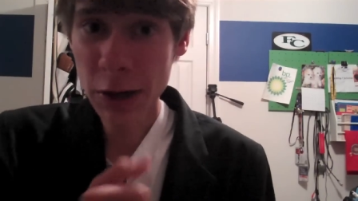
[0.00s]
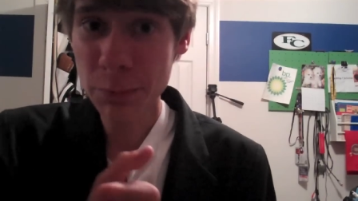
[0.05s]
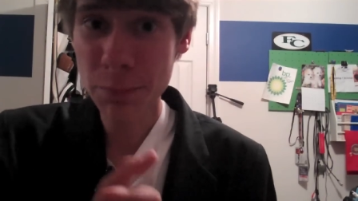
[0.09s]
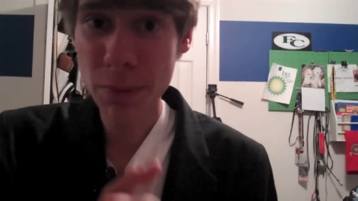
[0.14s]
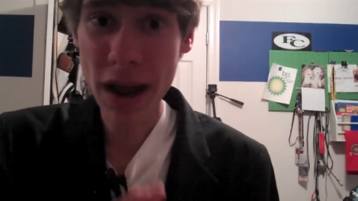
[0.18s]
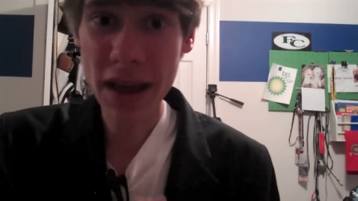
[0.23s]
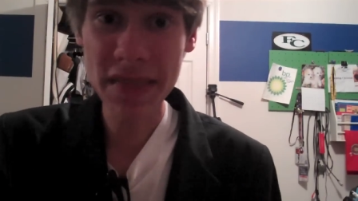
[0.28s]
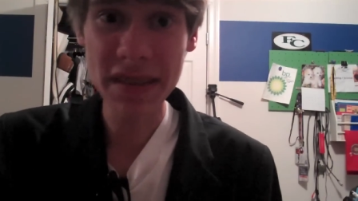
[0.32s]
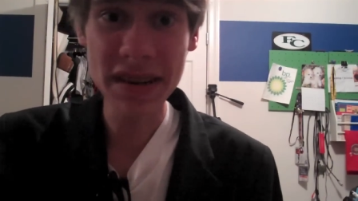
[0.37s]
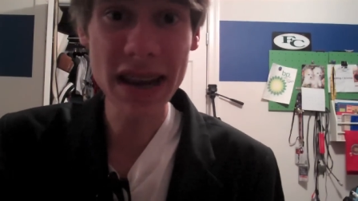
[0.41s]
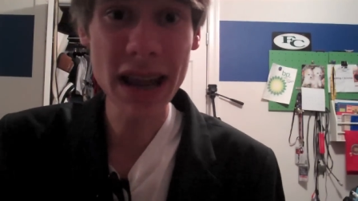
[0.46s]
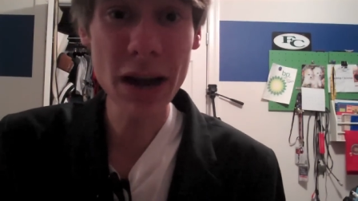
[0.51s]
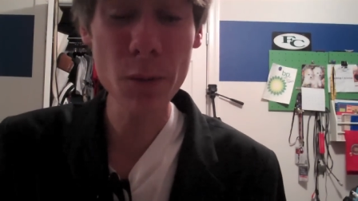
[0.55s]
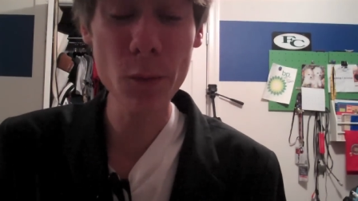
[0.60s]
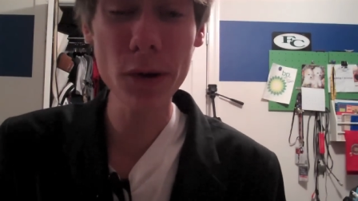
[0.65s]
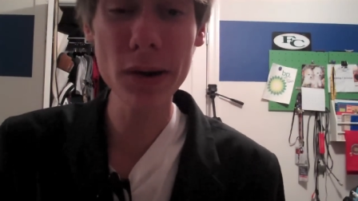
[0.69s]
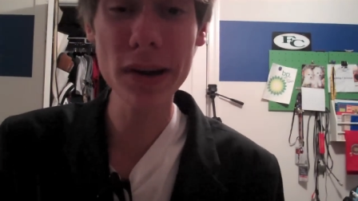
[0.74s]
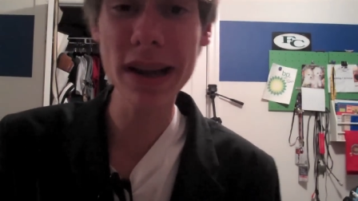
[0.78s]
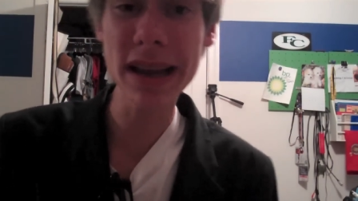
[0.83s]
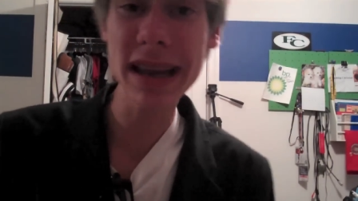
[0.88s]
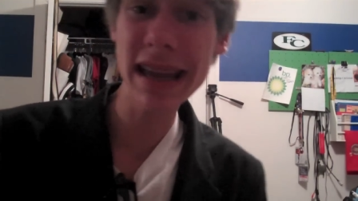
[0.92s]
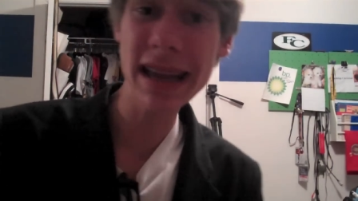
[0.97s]
by the
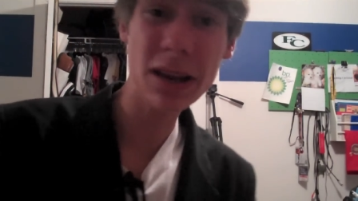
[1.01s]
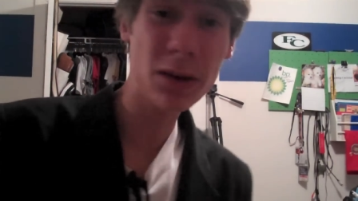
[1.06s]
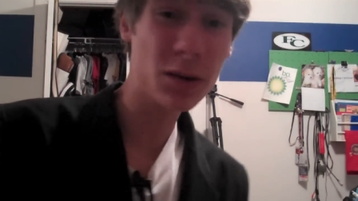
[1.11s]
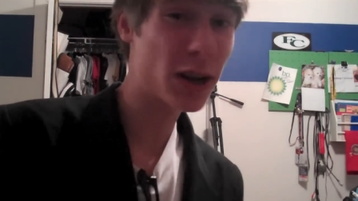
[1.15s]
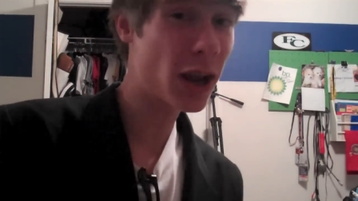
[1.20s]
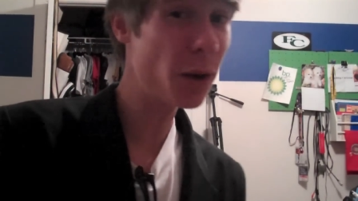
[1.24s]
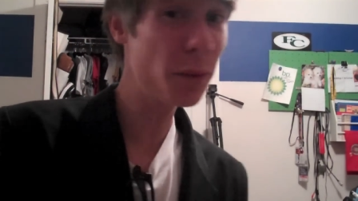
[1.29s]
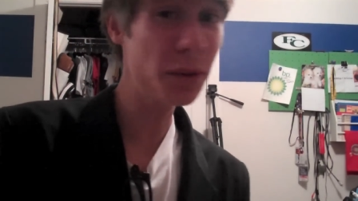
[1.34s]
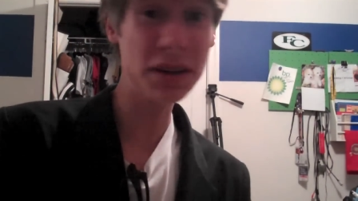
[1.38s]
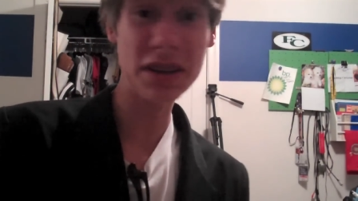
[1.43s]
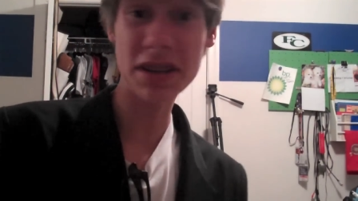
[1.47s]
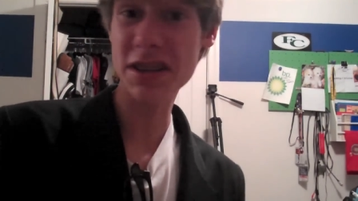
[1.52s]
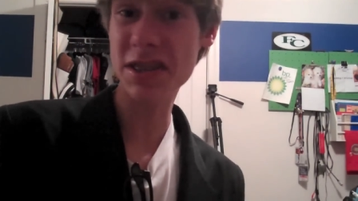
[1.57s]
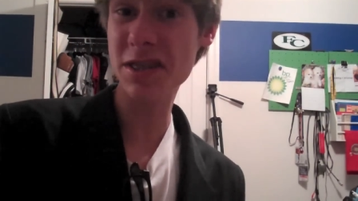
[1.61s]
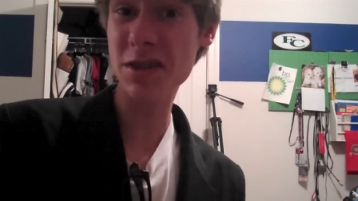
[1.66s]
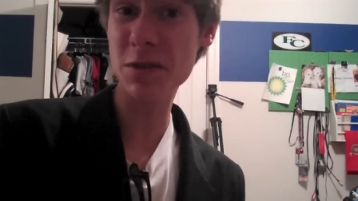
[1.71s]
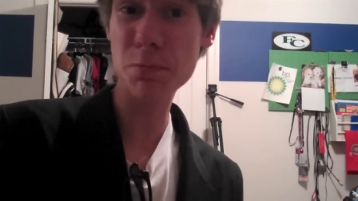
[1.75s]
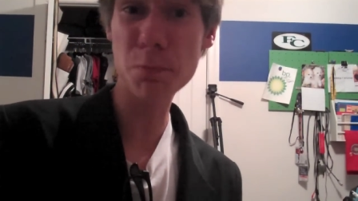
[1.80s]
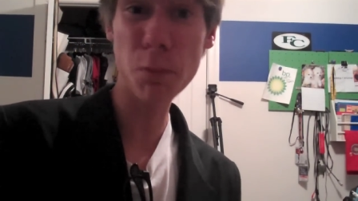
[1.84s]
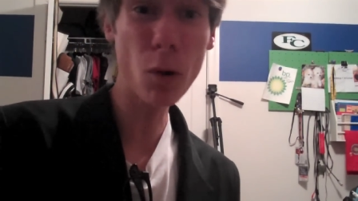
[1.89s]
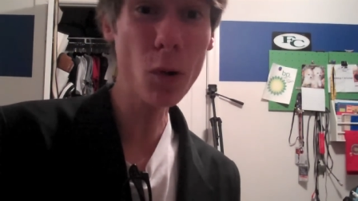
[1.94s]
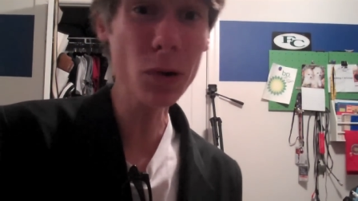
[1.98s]
network again, go into
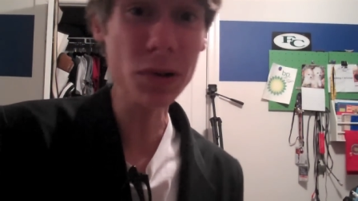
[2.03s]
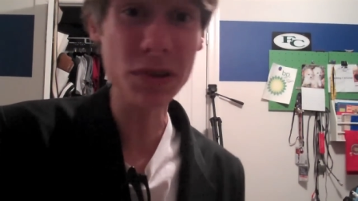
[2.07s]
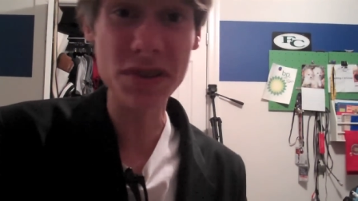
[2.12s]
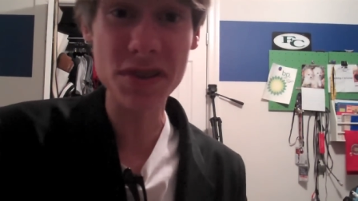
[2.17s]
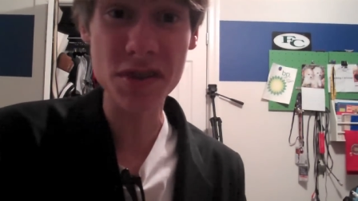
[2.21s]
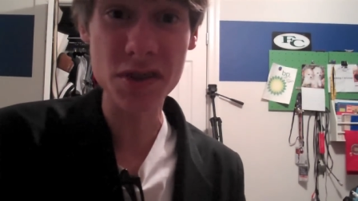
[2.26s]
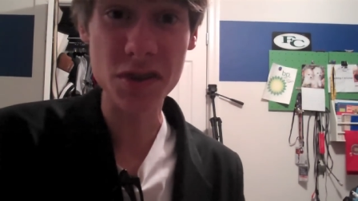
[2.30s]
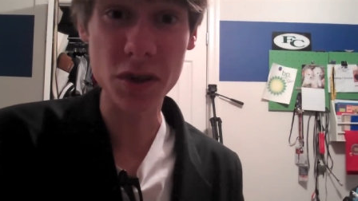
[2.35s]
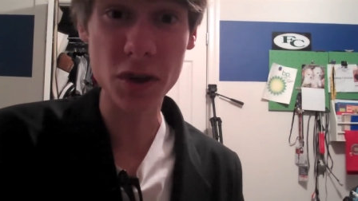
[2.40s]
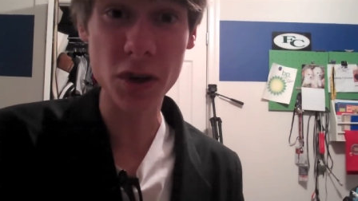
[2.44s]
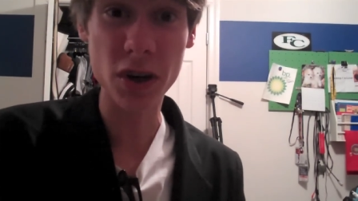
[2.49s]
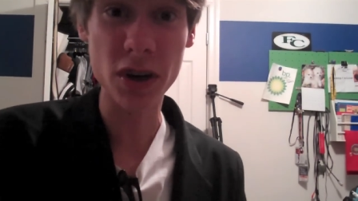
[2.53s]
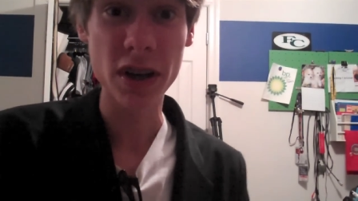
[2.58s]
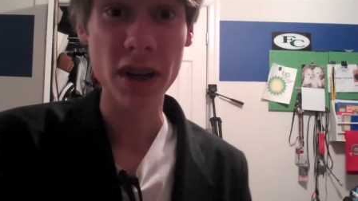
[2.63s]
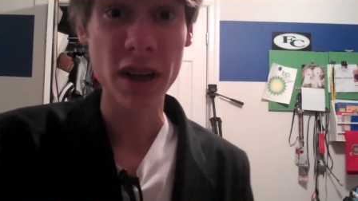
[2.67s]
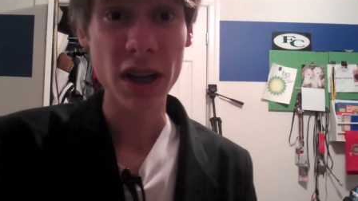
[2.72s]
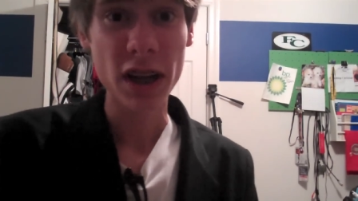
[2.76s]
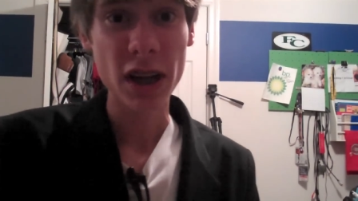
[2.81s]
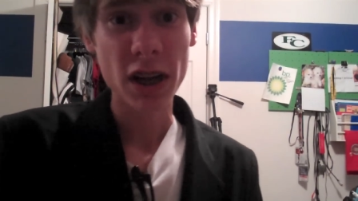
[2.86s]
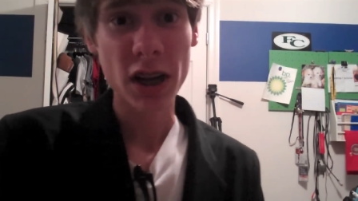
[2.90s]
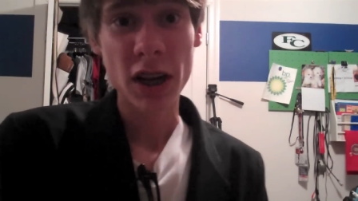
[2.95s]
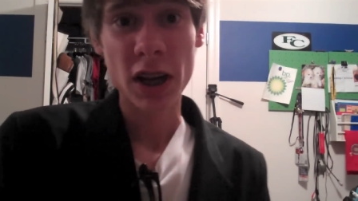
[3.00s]
sports or
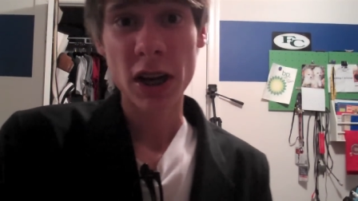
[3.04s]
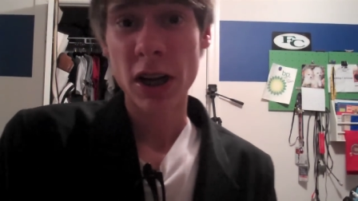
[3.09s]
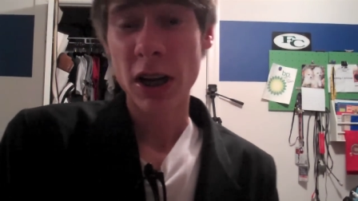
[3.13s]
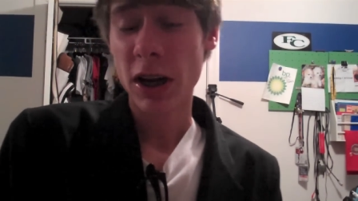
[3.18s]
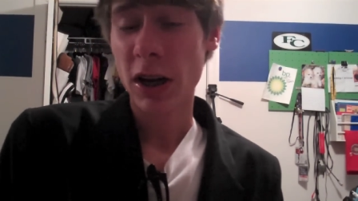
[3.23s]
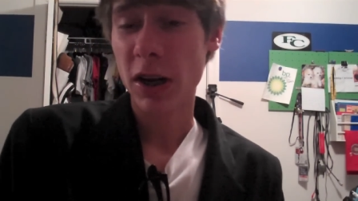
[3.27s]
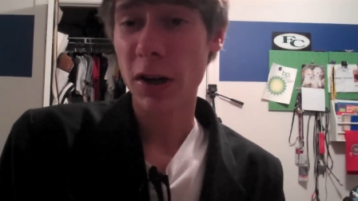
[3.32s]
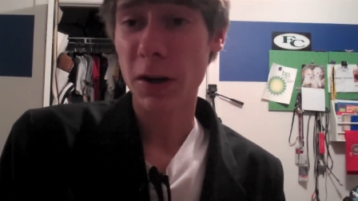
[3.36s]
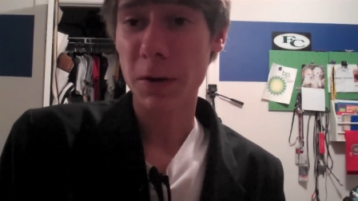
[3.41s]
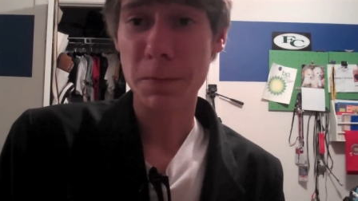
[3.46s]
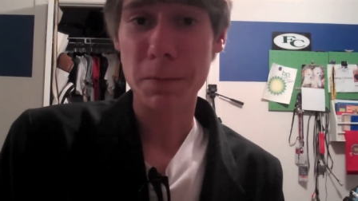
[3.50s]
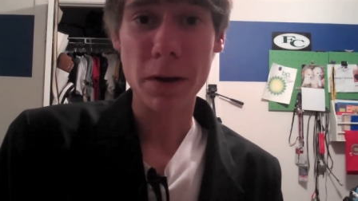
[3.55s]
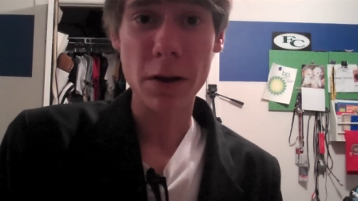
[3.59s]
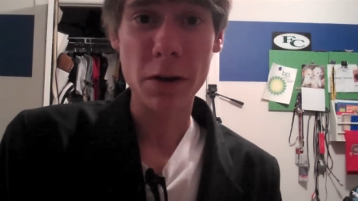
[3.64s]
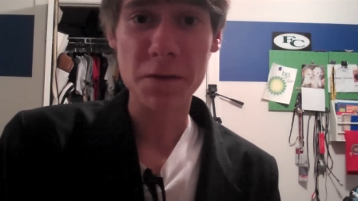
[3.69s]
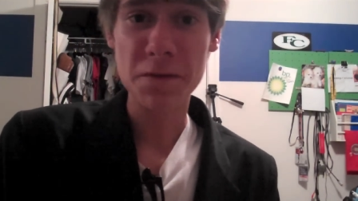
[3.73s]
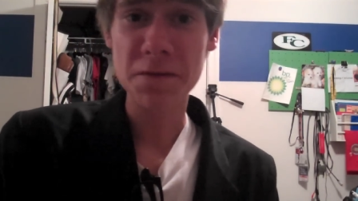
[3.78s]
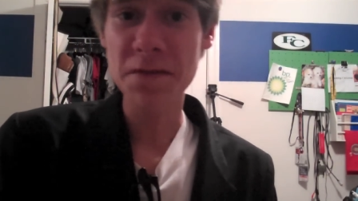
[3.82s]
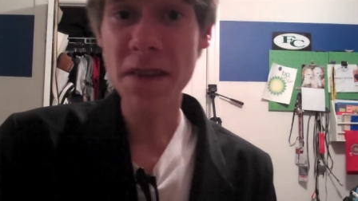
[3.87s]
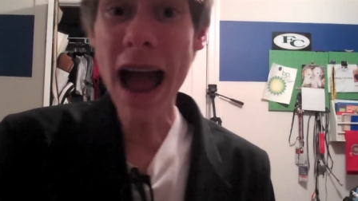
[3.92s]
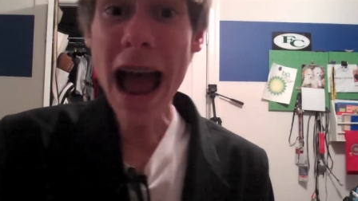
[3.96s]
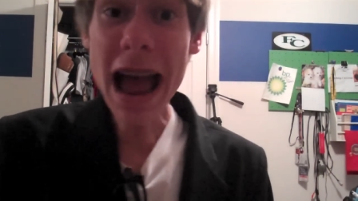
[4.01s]
or, or
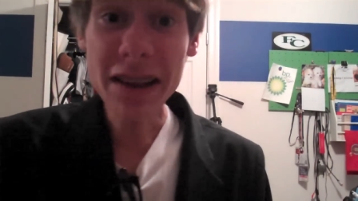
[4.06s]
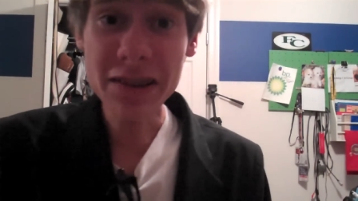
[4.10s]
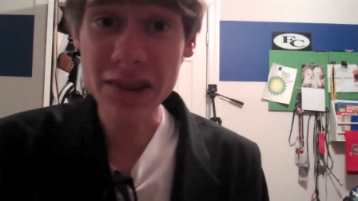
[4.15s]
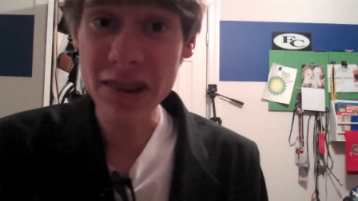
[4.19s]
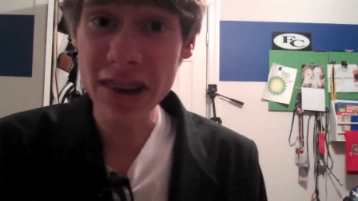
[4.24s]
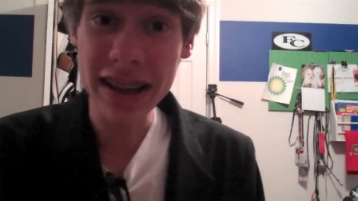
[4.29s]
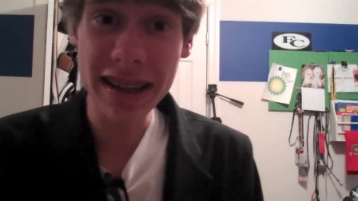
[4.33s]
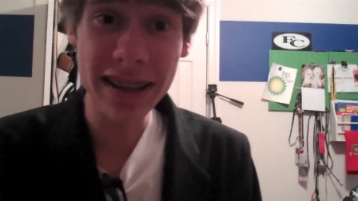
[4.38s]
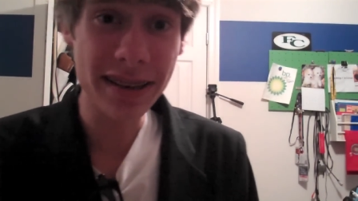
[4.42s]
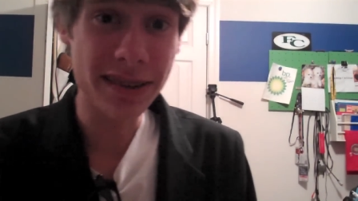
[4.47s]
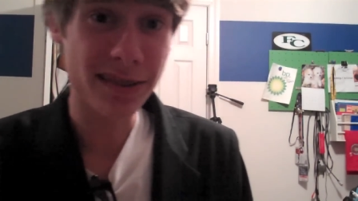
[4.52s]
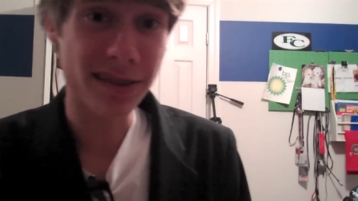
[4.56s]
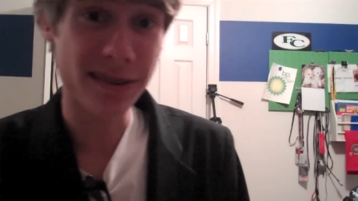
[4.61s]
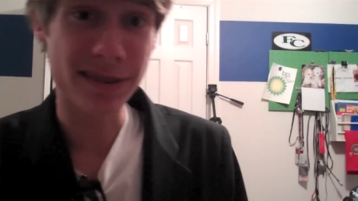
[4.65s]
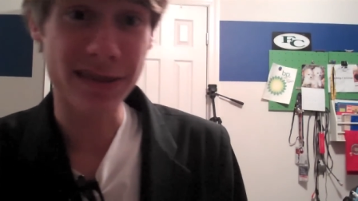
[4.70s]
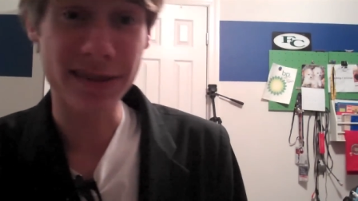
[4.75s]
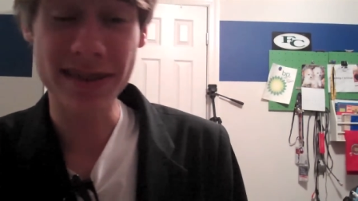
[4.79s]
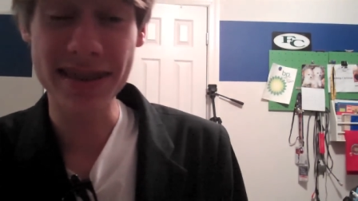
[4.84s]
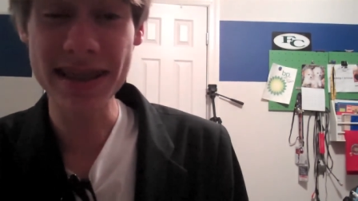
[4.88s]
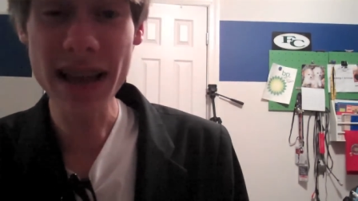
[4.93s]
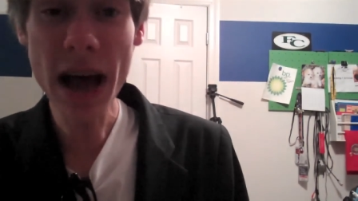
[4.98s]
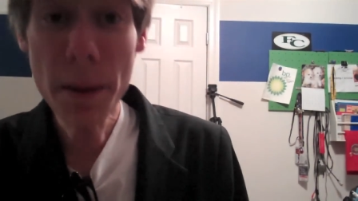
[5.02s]
fashion or
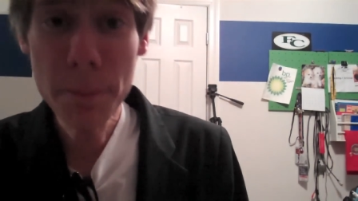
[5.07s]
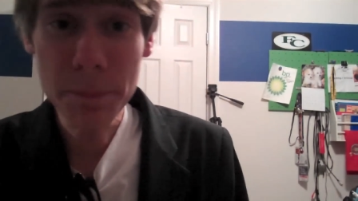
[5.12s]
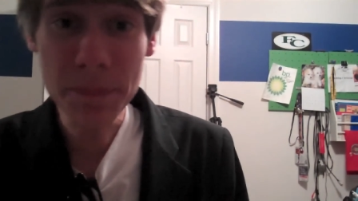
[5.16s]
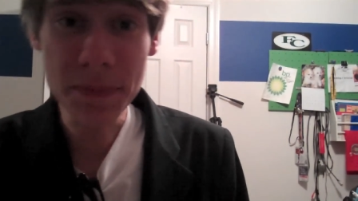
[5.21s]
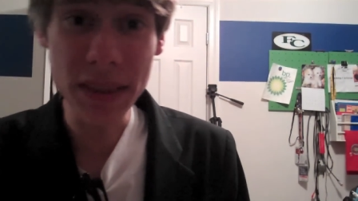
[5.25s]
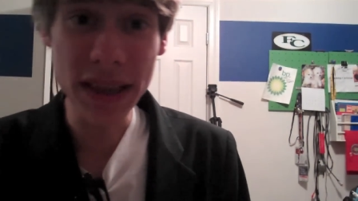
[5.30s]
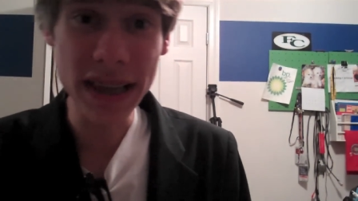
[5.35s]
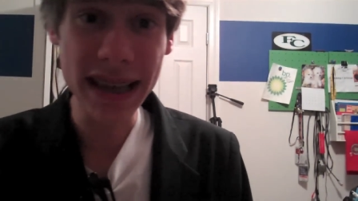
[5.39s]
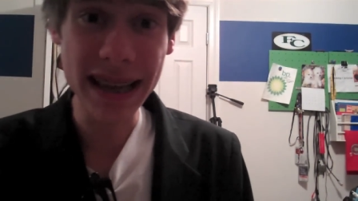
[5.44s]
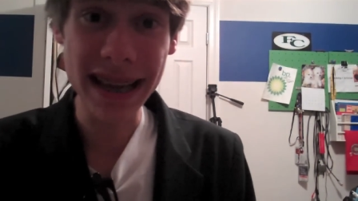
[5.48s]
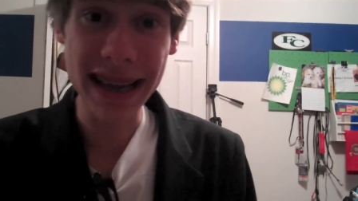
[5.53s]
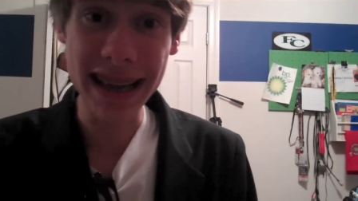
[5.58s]
something,